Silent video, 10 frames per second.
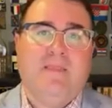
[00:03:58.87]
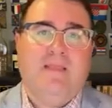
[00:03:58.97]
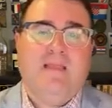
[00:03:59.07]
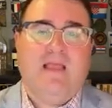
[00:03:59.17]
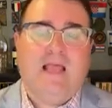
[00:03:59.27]

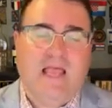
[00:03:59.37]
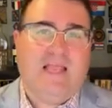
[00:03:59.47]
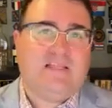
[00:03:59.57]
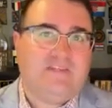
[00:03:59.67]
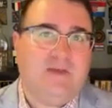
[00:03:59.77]
And I
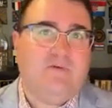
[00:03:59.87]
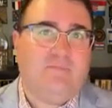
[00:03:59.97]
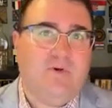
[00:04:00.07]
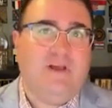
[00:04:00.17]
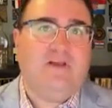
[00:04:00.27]
can say with
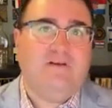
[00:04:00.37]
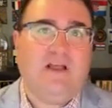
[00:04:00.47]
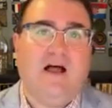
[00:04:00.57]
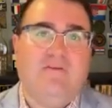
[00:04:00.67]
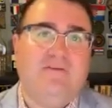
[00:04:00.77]
pretty good
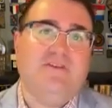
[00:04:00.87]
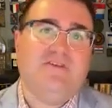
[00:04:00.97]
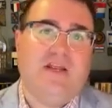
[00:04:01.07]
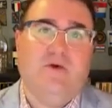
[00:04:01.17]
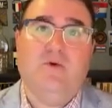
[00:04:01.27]
confidence
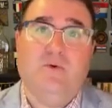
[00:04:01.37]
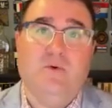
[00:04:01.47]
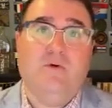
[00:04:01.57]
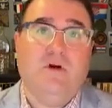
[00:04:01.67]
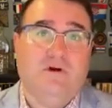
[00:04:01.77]
I know
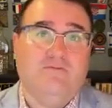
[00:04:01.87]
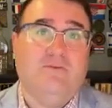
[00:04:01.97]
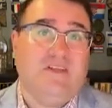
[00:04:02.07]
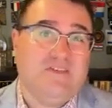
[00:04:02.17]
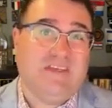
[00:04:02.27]
who
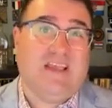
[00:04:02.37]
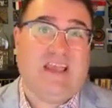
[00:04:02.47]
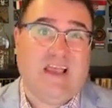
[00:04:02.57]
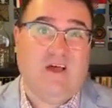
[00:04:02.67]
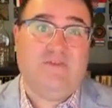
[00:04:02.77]
runs the
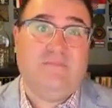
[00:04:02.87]
account.